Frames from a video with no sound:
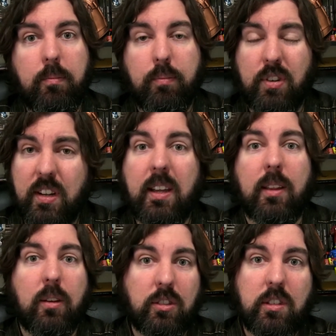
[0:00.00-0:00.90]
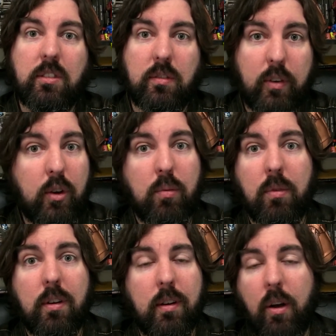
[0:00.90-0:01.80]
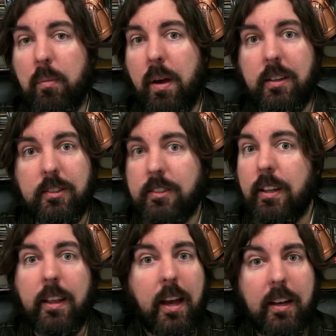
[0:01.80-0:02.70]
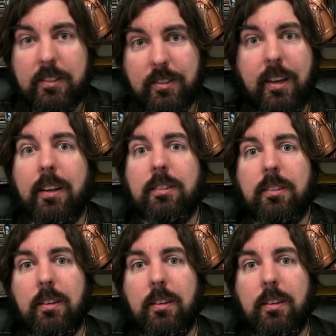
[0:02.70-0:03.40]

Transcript: particular sense of humor and all my silly-ass skits,